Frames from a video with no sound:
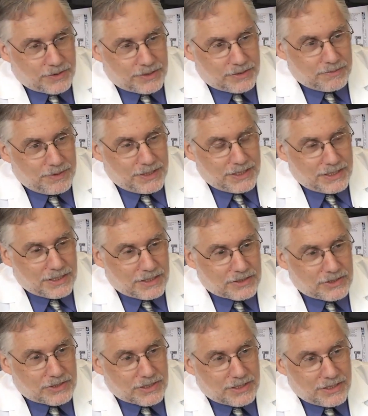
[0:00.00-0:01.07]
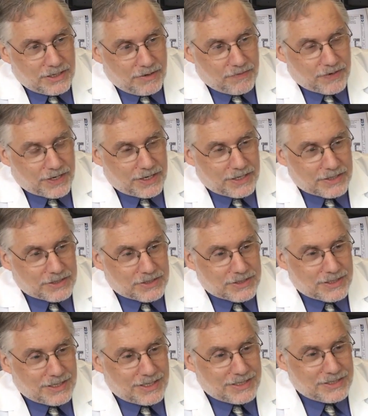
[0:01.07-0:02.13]
going to be a significant
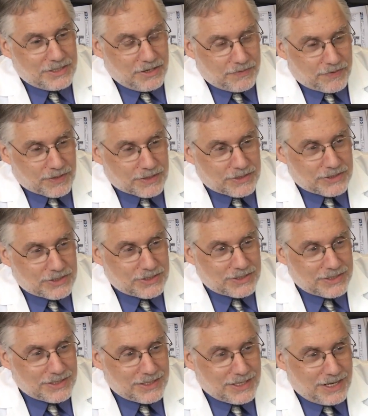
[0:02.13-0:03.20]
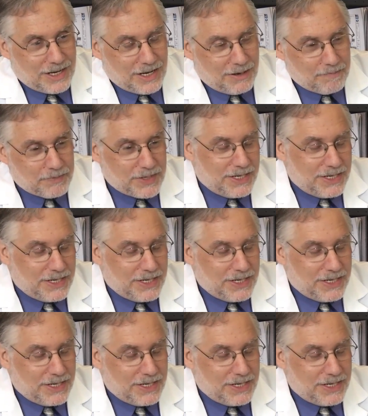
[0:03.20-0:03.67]
difference um,